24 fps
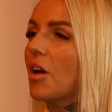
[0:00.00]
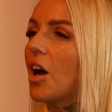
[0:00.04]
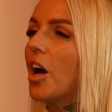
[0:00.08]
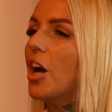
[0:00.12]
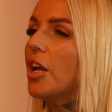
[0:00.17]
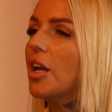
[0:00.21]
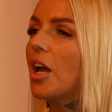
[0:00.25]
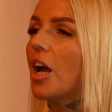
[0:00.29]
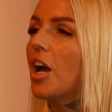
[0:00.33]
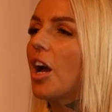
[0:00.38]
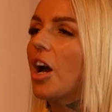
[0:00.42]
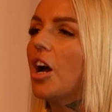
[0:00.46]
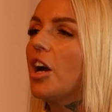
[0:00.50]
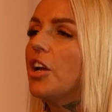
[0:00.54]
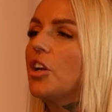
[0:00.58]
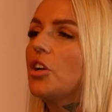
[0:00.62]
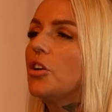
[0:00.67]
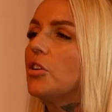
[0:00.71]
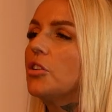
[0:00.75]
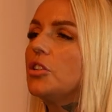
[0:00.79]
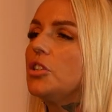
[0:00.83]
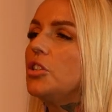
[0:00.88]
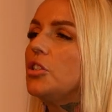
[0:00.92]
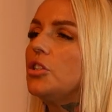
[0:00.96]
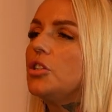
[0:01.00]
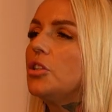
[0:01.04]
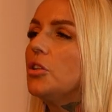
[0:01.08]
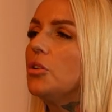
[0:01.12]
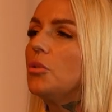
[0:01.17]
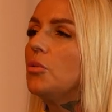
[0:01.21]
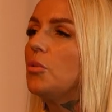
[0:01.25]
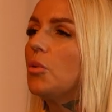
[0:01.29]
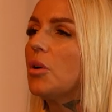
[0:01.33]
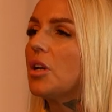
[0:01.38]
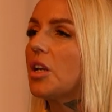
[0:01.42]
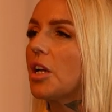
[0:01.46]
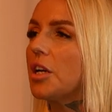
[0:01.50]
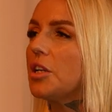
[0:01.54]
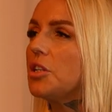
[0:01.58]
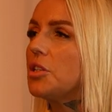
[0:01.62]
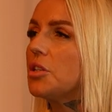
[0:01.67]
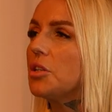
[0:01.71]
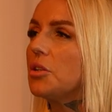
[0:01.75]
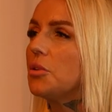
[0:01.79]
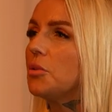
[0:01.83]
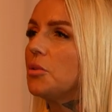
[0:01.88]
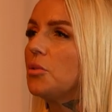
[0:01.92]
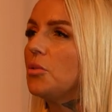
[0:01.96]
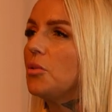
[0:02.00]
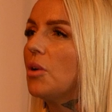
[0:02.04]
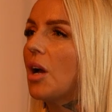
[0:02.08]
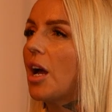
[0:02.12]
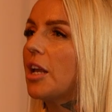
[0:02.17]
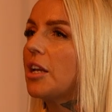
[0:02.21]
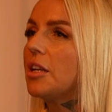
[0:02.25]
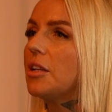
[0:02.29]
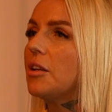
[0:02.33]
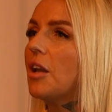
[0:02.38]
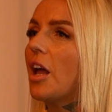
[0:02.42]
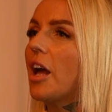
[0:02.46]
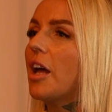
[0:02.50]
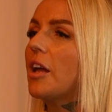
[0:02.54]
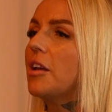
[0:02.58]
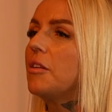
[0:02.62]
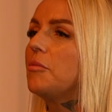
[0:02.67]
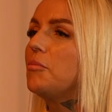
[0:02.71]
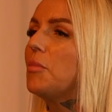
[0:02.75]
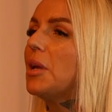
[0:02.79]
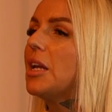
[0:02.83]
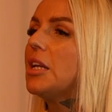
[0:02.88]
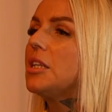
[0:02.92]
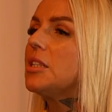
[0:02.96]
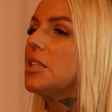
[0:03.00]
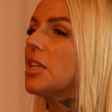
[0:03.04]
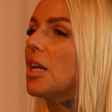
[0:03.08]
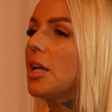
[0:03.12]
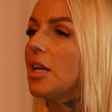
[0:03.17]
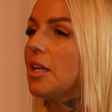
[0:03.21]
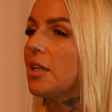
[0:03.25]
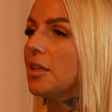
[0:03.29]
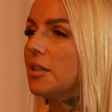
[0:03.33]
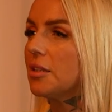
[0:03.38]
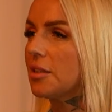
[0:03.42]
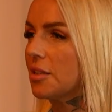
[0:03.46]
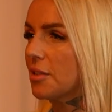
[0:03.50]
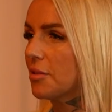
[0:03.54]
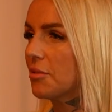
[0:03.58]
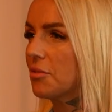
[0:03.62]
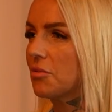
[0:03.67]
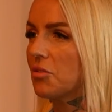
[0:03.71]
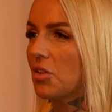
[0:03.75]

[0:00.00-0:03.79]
I couldn't do what I do and maintain it,